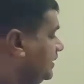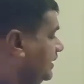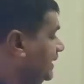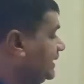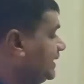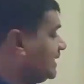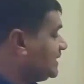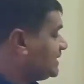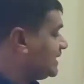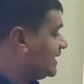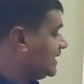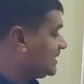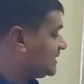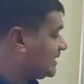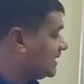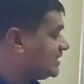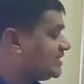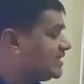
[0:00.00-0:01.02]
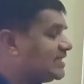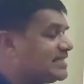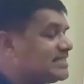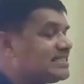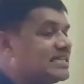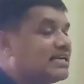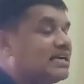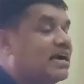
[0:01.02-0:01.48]
It is
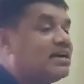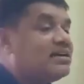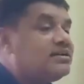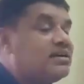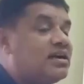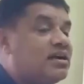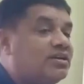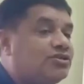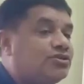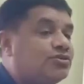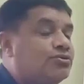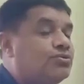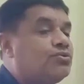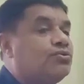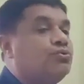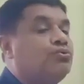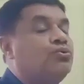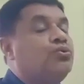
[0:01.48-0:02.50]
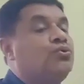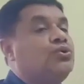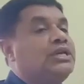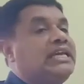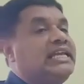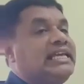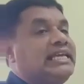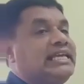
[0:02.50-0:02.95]
stretches Ganga to
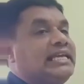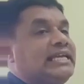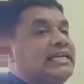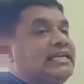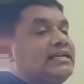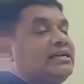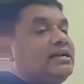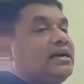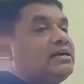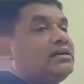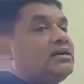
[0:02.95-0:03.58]
Hooghly